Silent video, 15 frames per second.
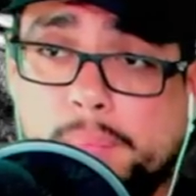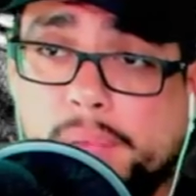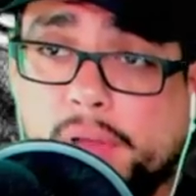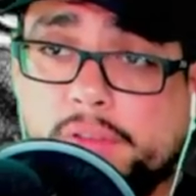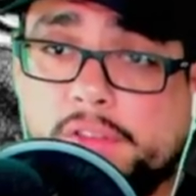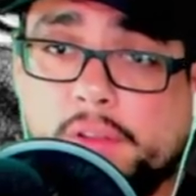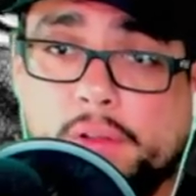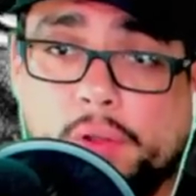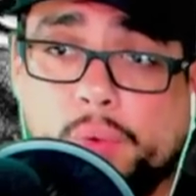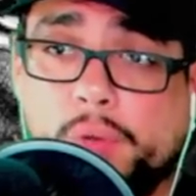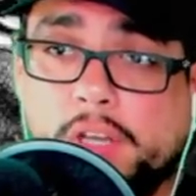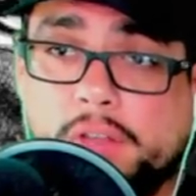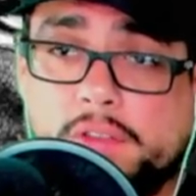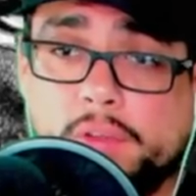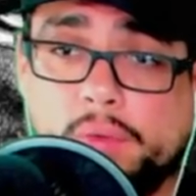Bunch of
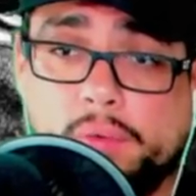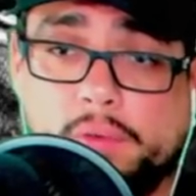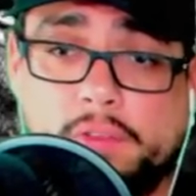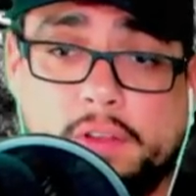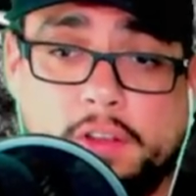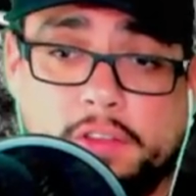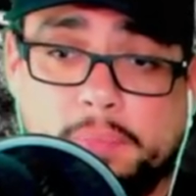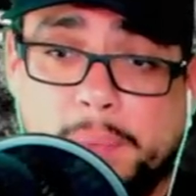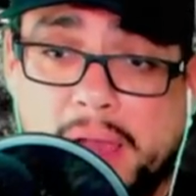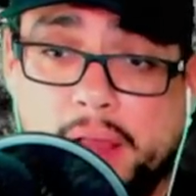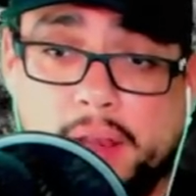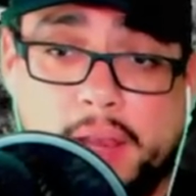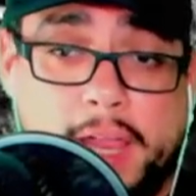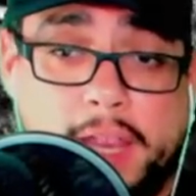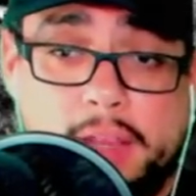Looney Tunes in a
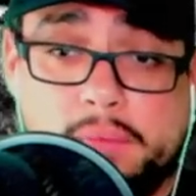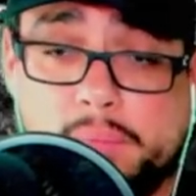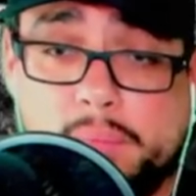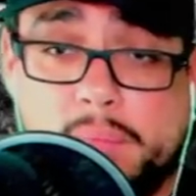spotlight.